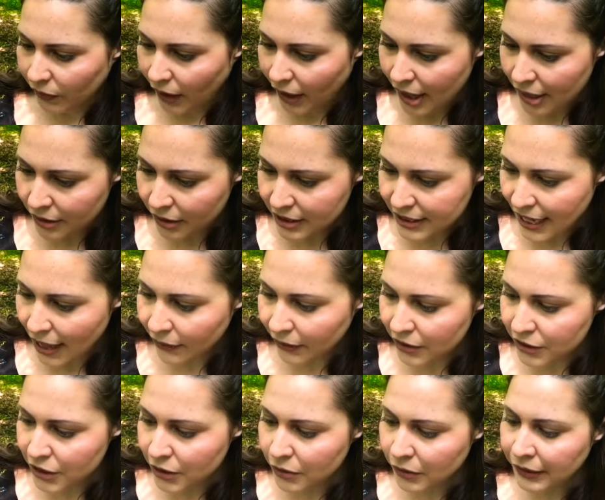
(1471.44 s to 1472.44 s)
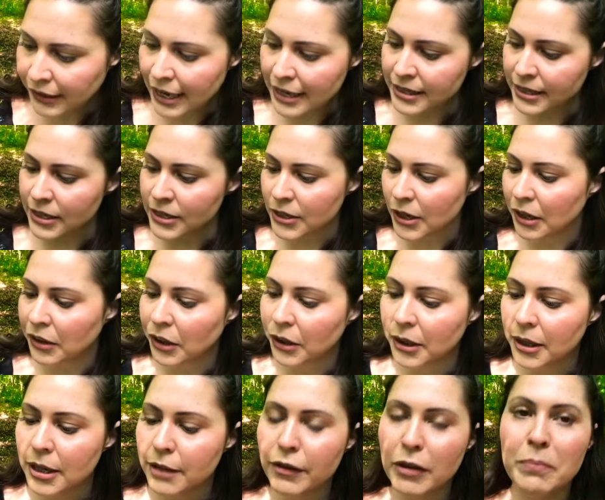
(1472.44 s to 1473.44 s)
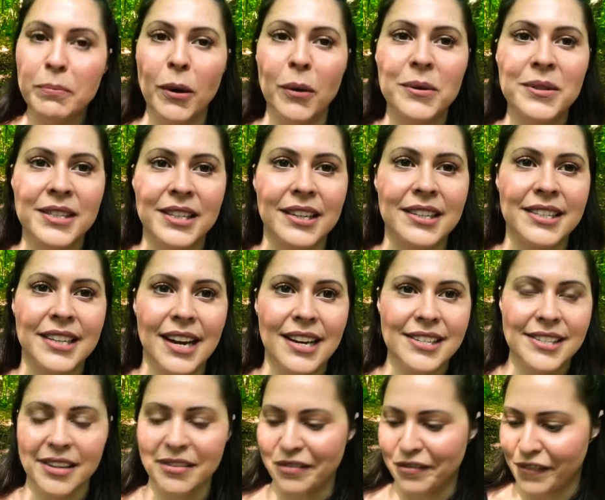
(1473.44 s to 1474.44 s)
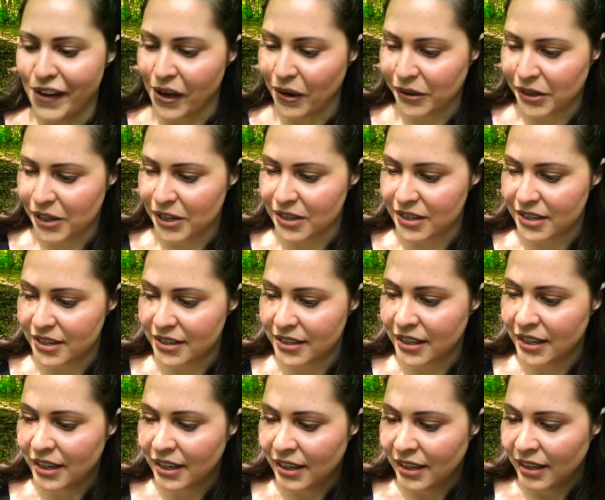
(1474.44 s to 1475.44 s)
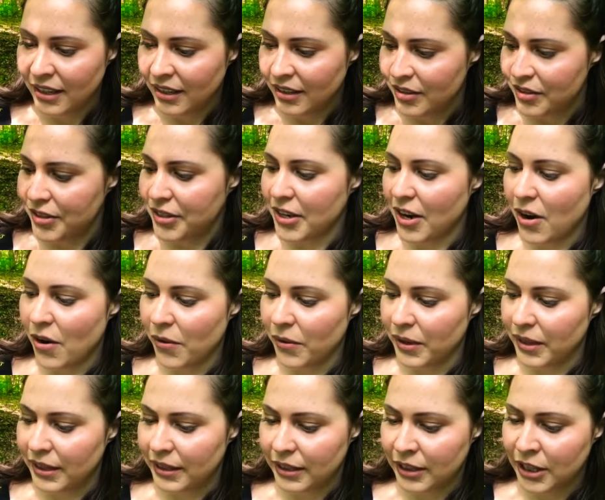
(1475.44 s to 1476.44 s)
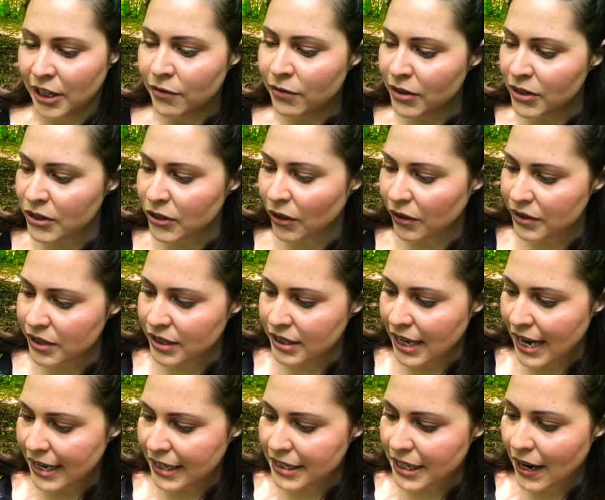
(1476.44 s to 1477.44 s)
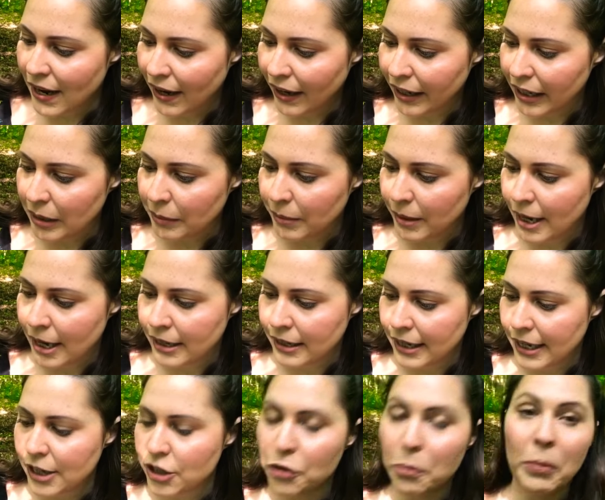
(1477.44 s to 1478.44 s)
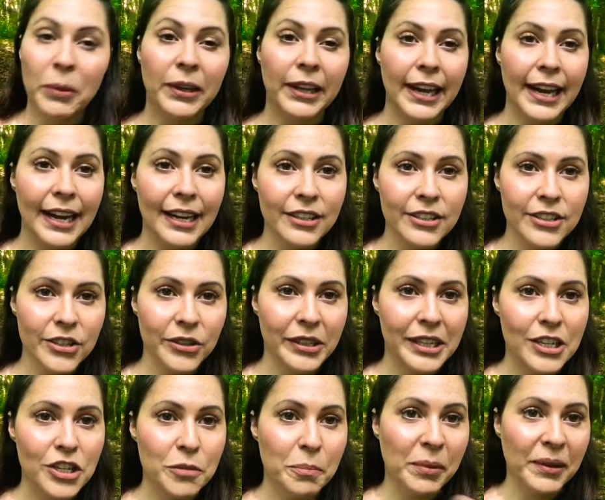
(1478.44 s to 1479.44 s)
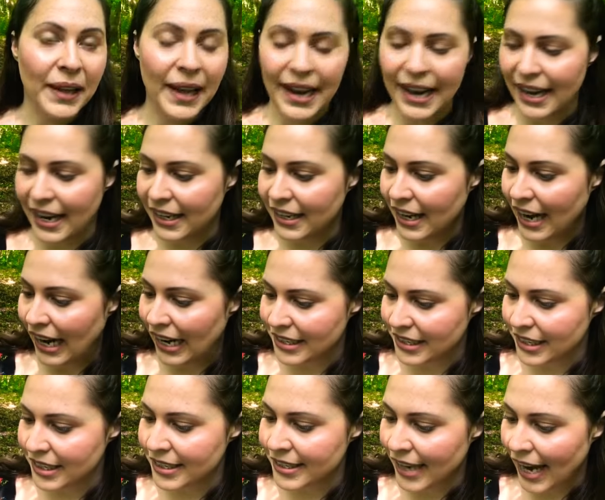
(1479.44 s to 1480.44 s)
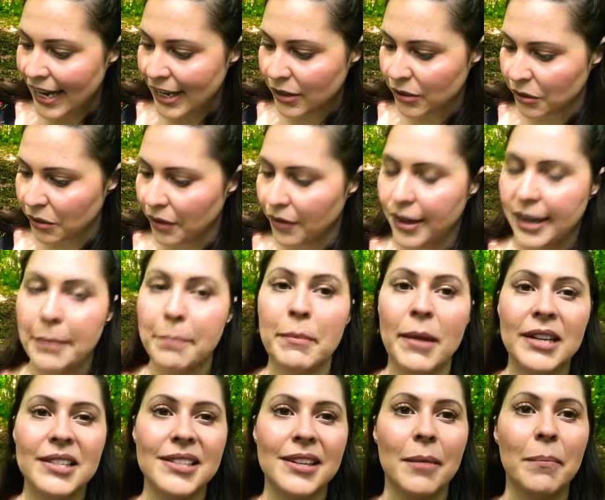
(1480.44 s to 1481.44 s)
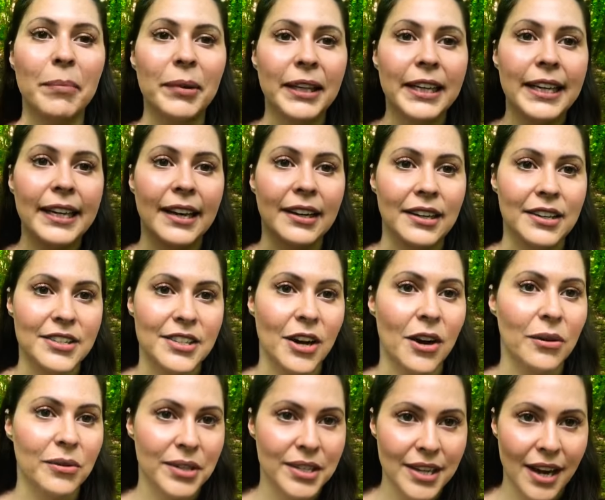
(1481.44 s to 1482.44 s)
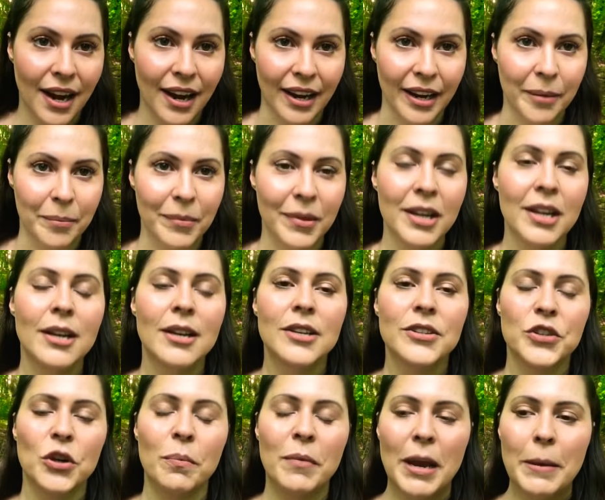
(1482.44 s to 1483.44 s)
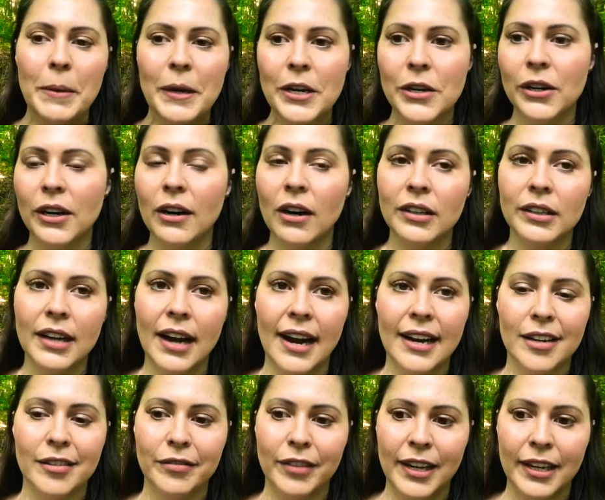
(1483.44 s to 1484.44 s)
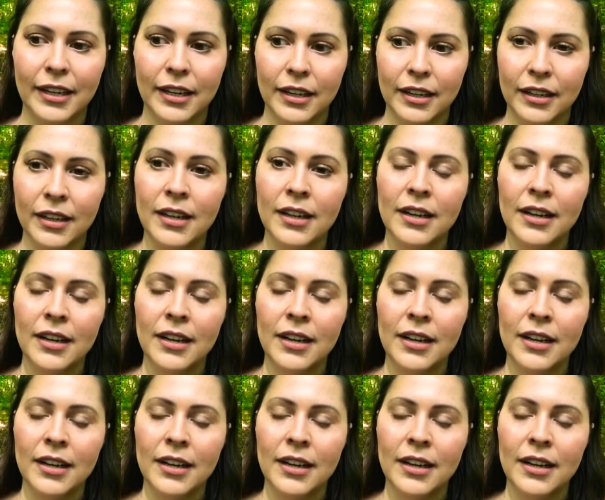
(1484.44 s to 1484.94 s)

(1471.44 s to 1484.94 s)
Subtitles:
And they're telling you lessons are learned from both success and failures. So good results take time, and each plant or each plan has a cycle that it must complete in its own time. So maybe you're on kind of like a